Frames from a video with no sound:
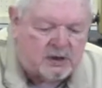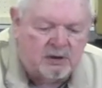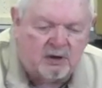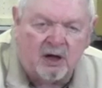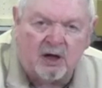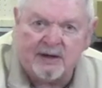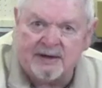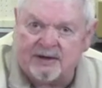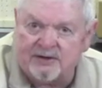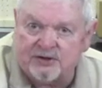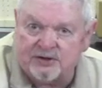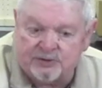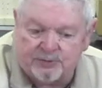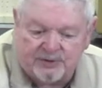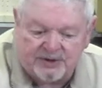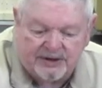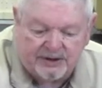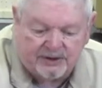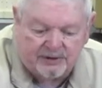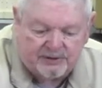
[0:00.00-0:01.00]
Well, oh, I got this
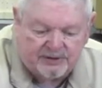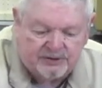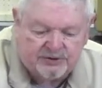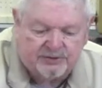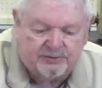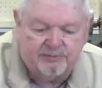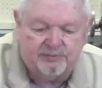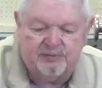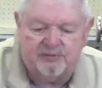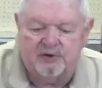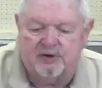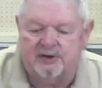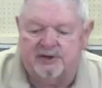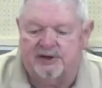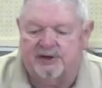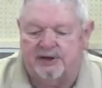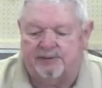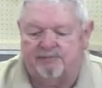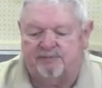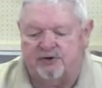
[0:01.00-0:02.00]
one here. Let's look
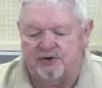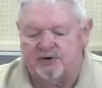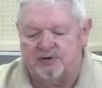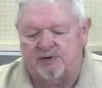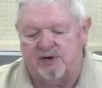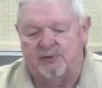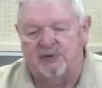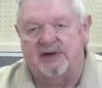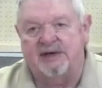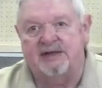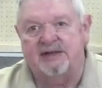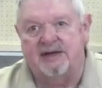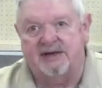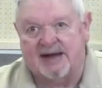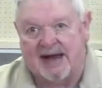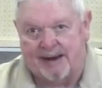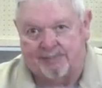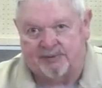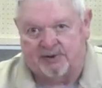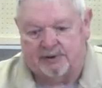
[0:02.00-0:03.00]
at it. First of all, we need the
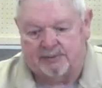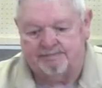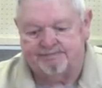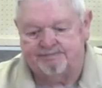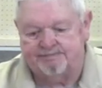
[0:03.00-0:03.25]
adapter.